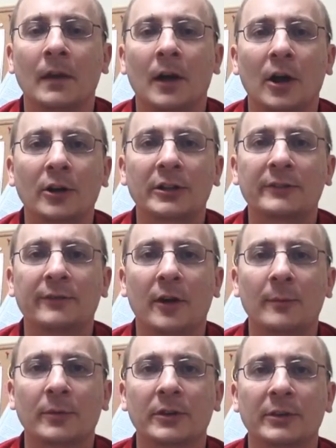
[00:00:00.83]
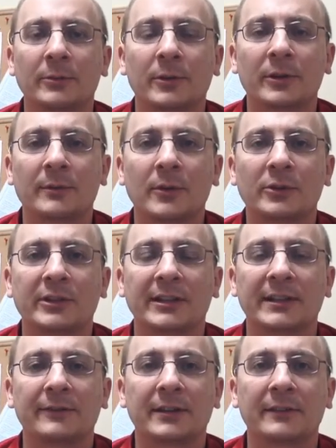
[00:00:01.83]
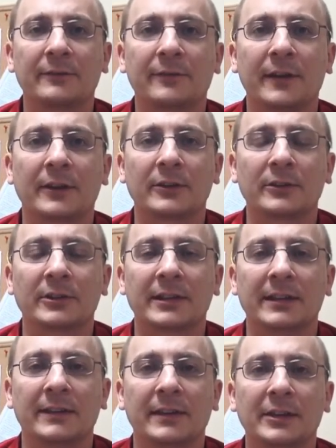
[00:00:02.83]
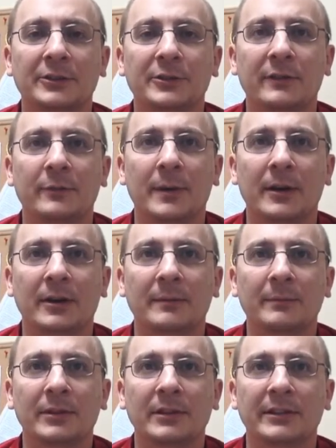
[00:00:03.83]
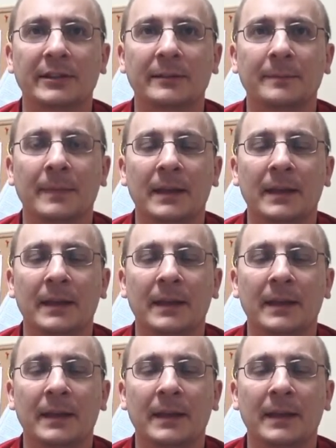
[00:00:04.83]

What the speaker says: August Vollmer is one of the most significant figures in the history of American policing